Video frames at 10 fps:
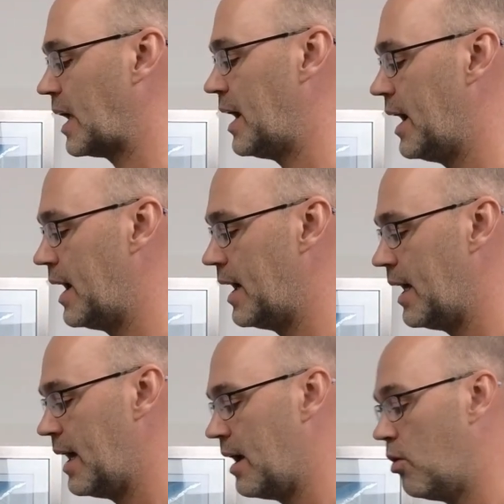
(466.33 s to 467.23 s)

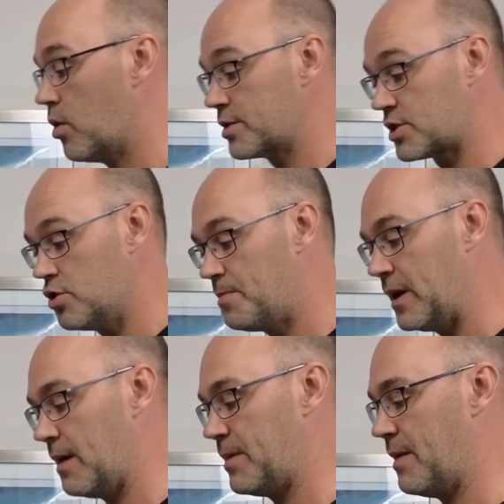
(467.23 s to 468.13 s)
Or
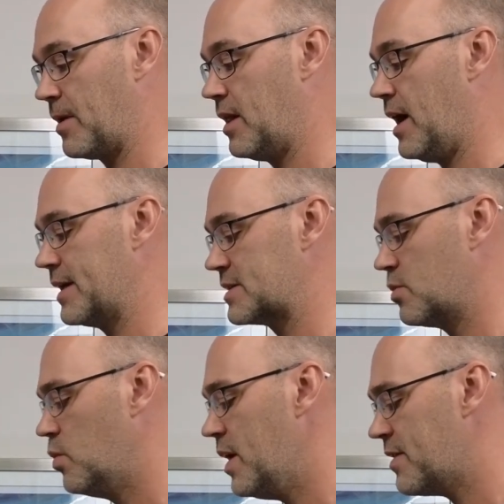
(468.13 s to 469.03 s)
scooping up the
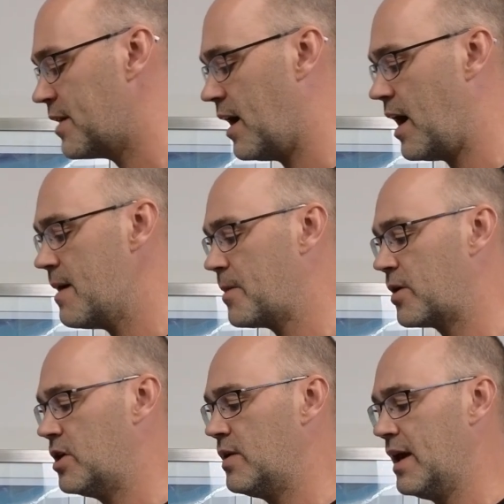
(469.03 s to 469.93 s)
epiglottis. With a
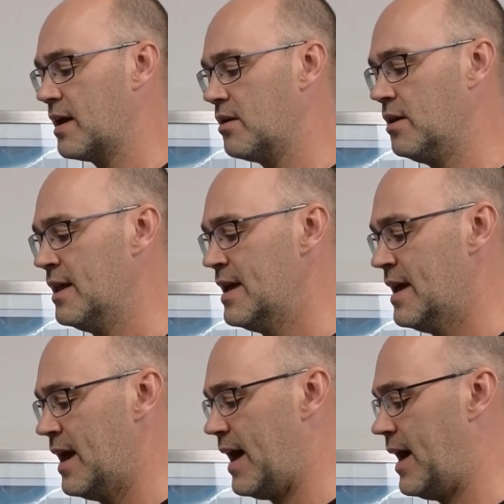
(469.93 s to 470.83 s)
hyperacute angle,
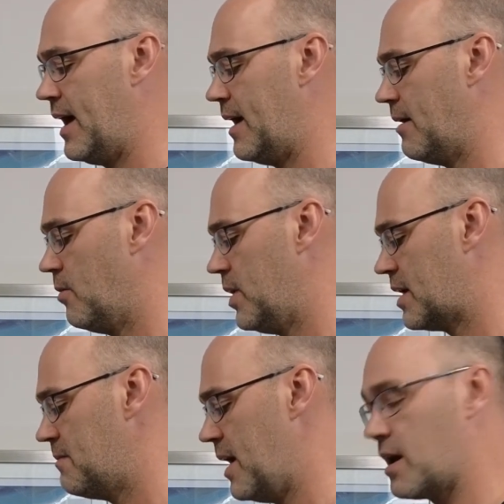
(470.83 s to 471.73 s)
we
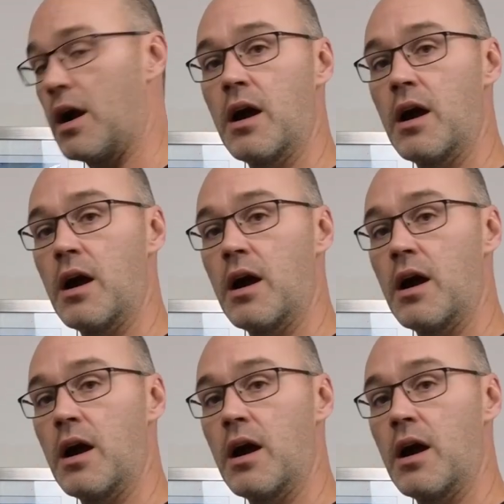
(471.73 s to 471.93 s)
can make